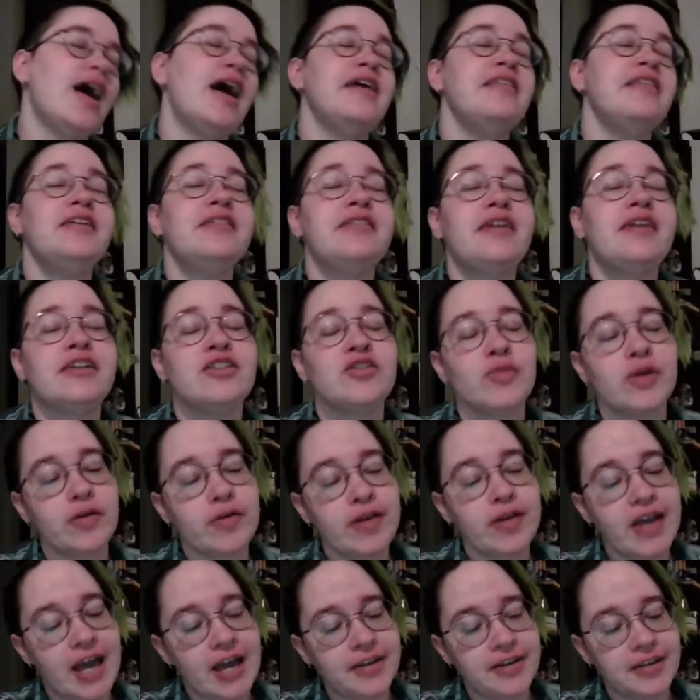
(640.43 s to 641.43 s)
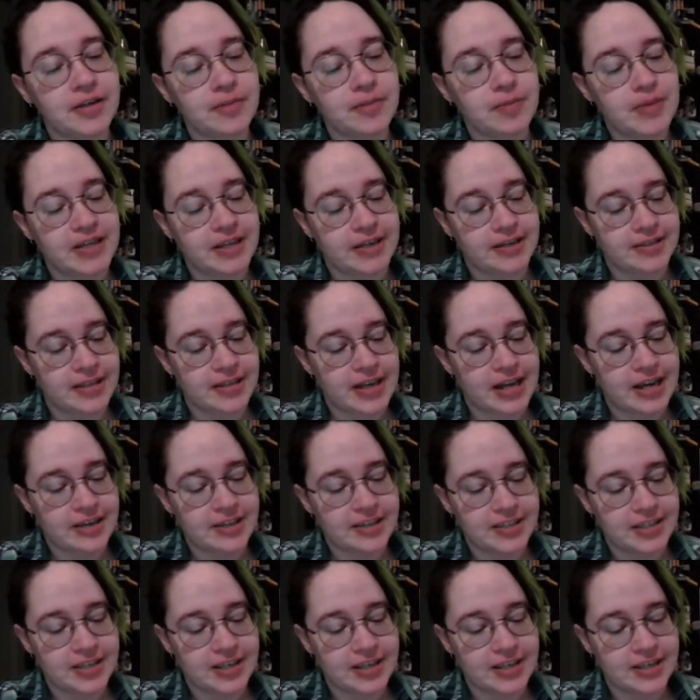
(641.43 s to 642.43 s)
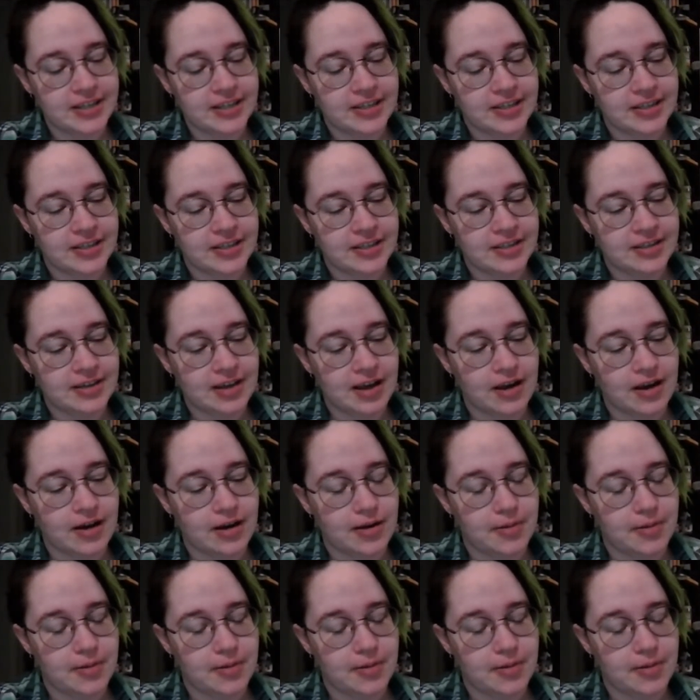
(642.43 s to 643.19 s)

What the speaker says: I think that's where we ended because next is